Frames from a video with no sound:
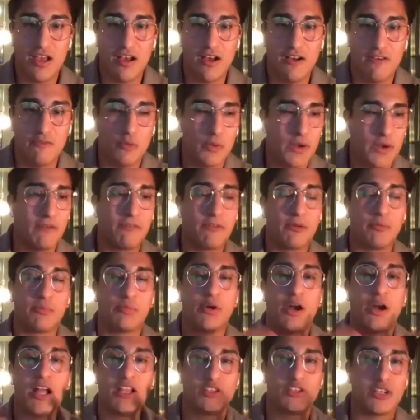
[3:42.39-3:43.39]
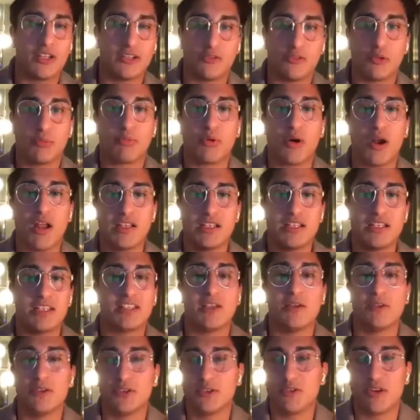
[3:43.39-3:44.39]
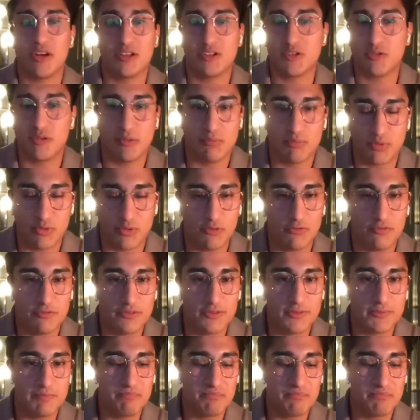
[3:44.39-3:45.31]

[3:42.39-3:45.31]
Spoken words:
of whatever project or process I was trying to improve.